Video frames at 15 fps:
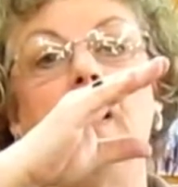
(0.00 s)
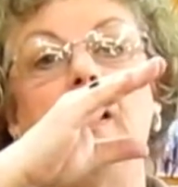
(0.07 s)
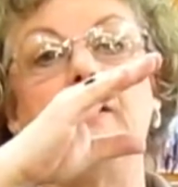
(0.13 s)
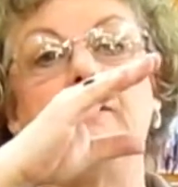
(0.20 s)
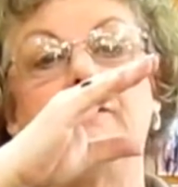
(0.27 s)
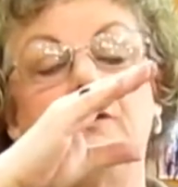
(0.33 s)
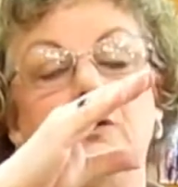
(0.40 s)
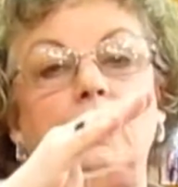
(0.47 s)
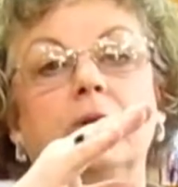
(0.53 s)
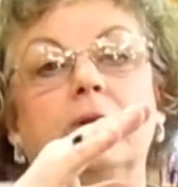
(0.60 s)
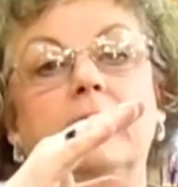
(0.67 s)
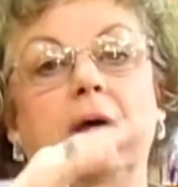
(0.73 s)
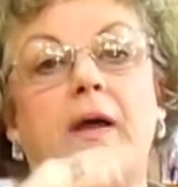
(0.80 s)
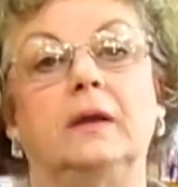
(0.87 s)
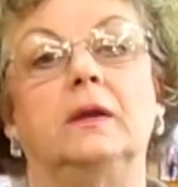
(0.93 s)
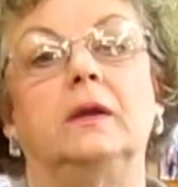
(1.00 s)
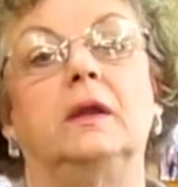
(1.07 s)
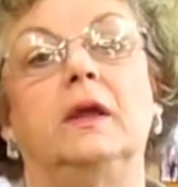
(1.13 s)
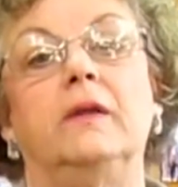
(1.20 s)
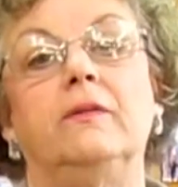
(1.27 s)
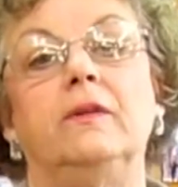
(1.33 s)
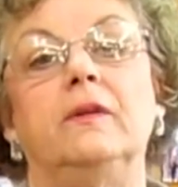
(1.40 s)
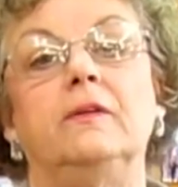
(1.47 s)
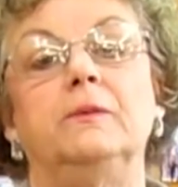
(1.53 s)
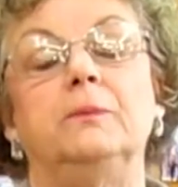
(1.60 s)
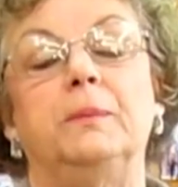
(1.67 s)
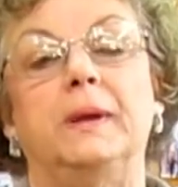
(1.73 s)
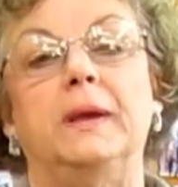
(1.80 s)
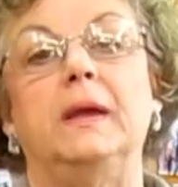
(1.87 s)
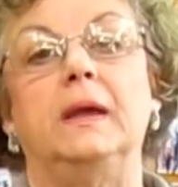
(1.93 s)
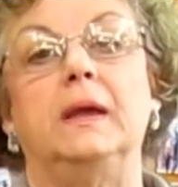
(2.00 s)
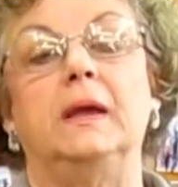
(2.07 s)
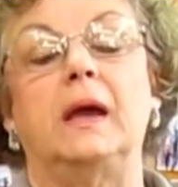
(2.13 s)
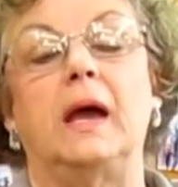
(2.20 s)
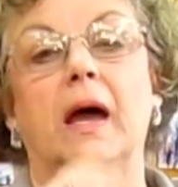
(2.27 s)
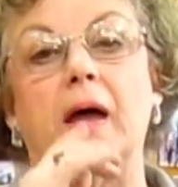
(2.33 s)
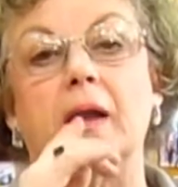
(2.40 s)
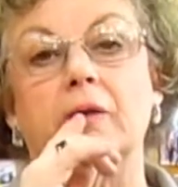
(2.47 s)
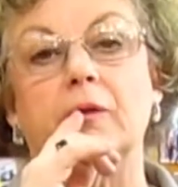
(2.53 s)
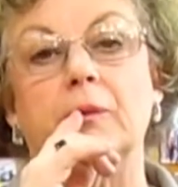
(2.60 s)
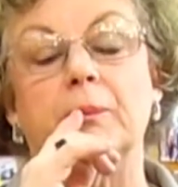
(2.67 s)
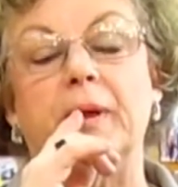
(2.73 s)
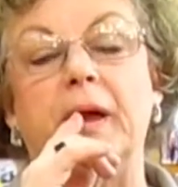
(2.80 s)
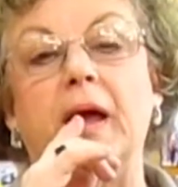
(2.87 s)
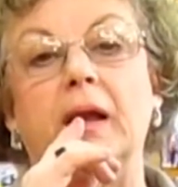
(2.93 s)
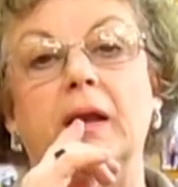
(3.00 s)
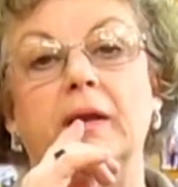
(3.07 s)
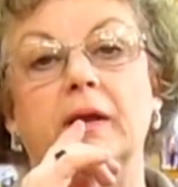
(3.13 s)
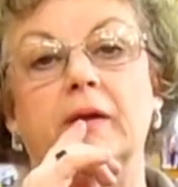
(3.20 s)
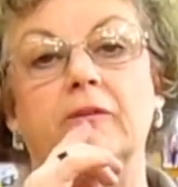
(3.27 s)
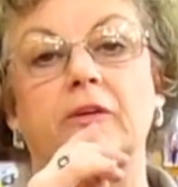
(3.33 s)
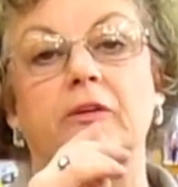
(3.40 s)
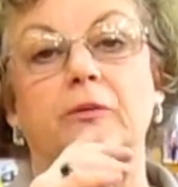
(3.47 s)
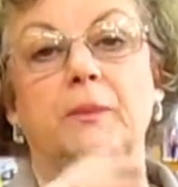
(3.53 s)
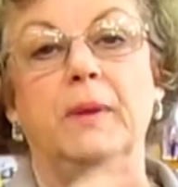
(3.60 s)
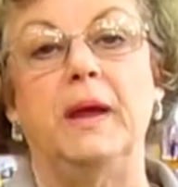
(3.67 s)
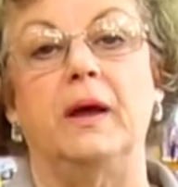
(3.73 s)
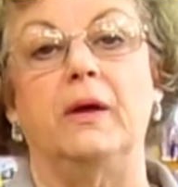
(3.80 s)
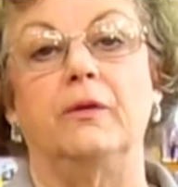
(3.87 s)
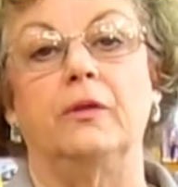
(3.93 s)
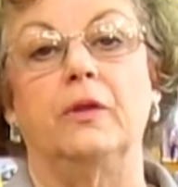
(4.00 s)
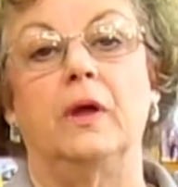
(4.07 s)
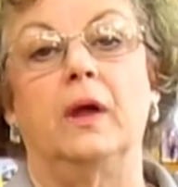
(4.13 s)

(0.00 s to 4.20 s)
He's doing that to get this peak out of the palate of his mouth.